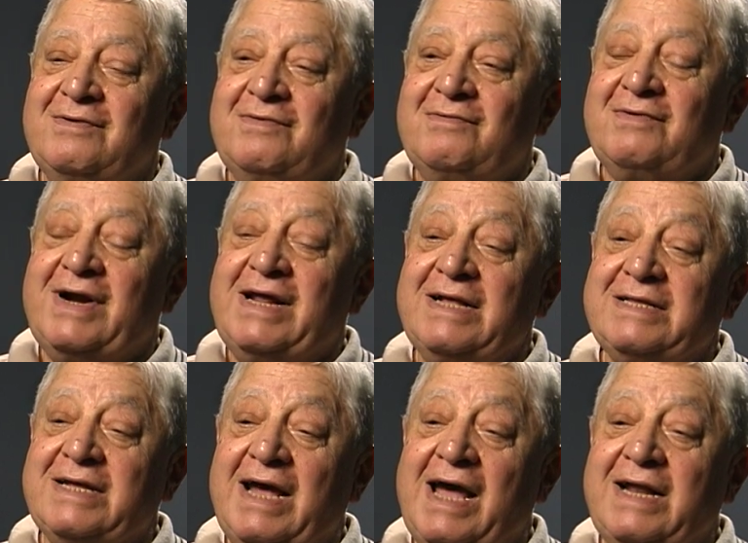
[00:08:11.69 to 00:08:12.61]
right
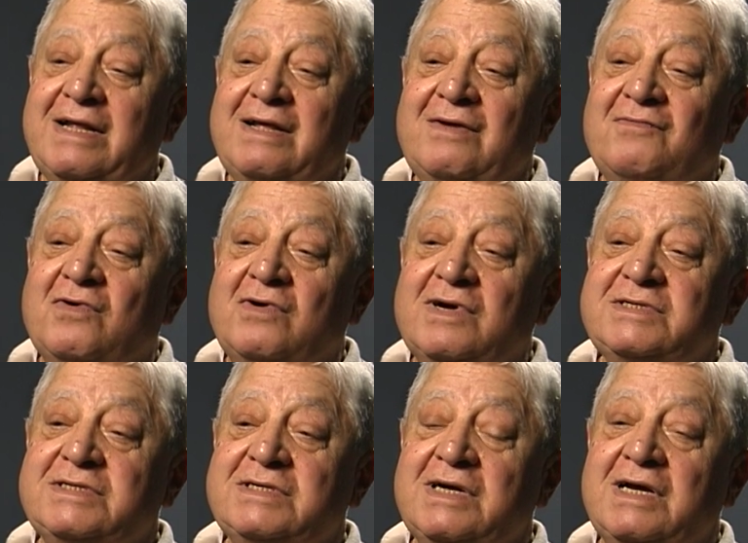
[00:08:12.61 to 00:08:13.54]
after that, of
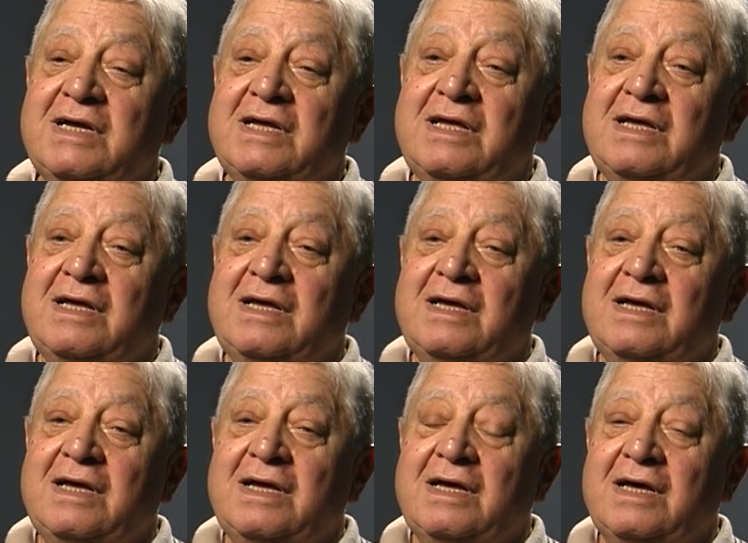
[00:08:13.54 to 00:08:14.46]
course,
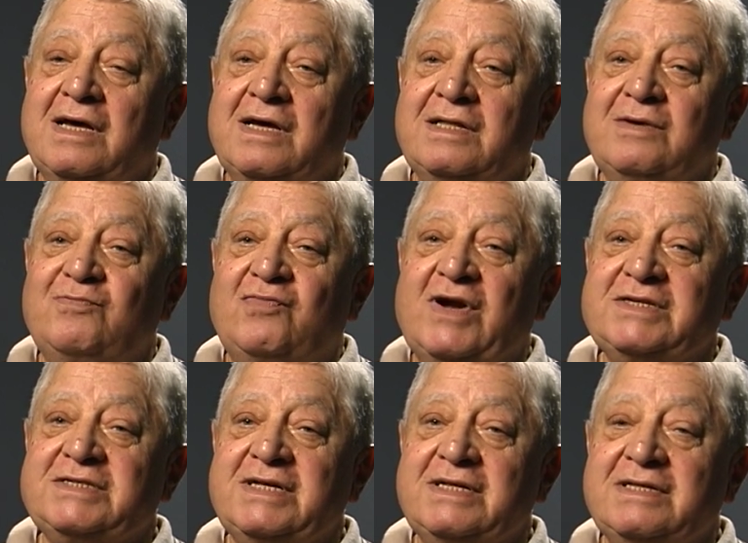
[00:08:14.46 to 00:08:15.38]
the
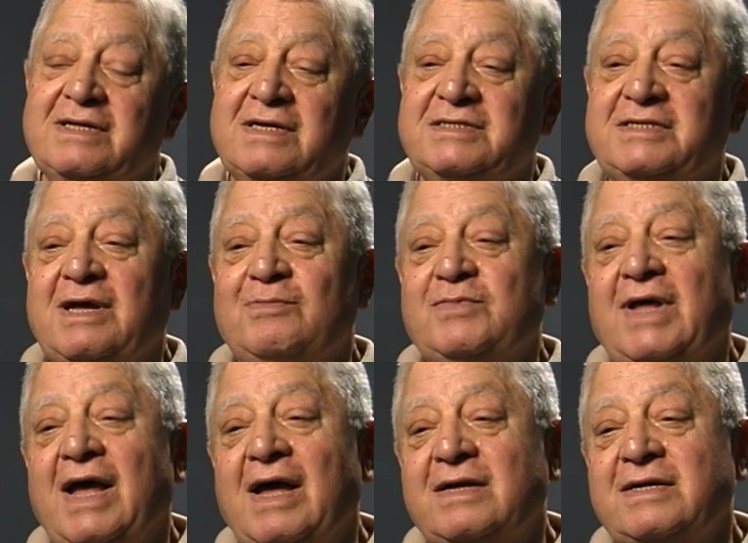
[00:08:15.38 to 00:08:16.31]
president stepped
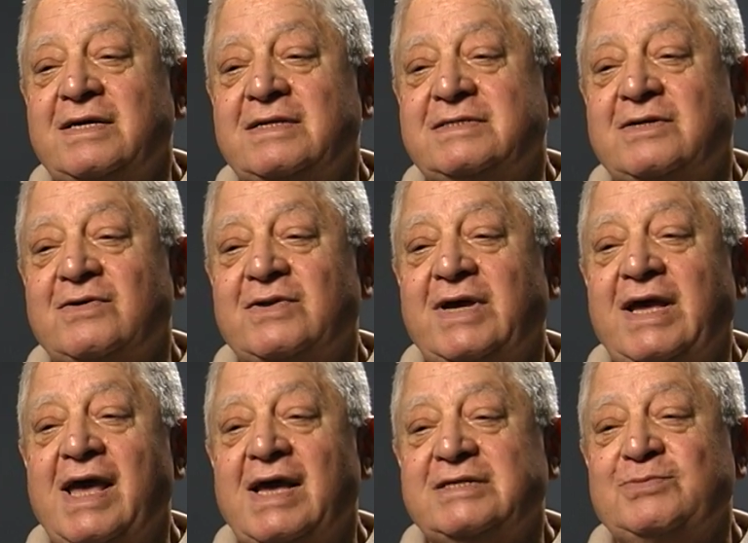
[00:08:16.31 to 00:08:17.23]
down, and so they
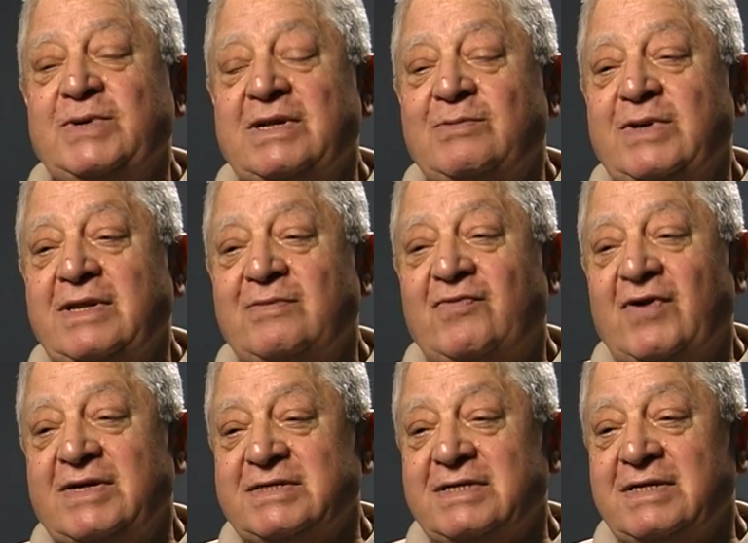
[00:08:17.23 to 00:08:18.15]
asked me to be the
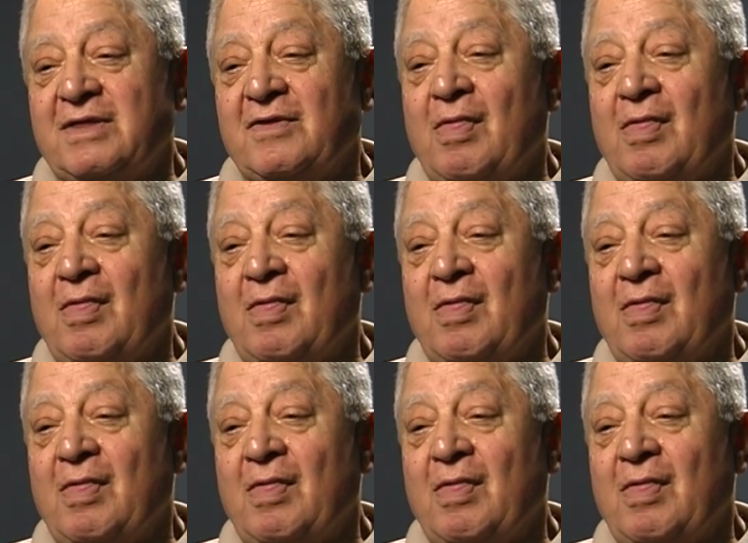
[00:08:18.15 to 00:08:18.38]
president.